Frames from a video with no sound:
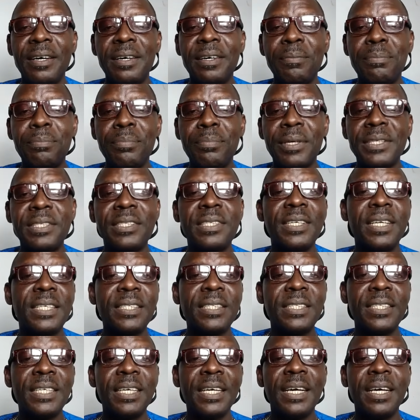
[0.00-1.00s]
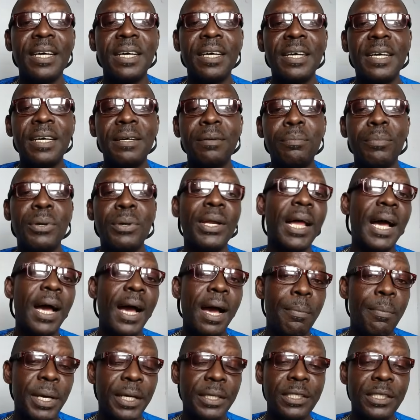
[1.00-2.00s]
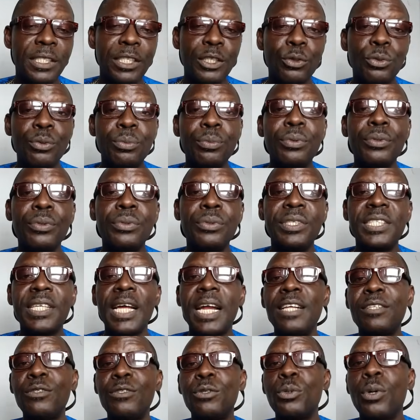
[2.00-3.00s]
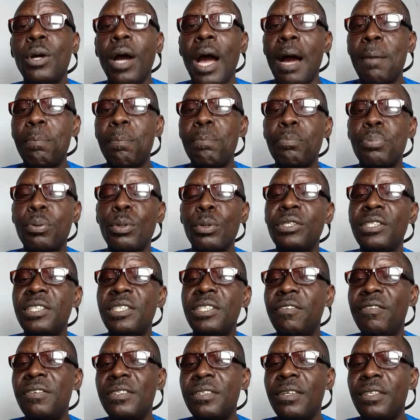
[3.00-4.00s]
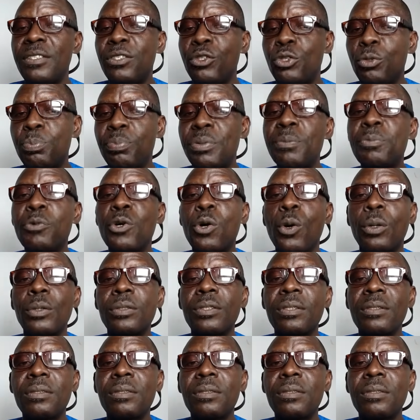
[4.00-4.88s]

President Bola Ahmed Tinubu, decided to approach the Supreme Court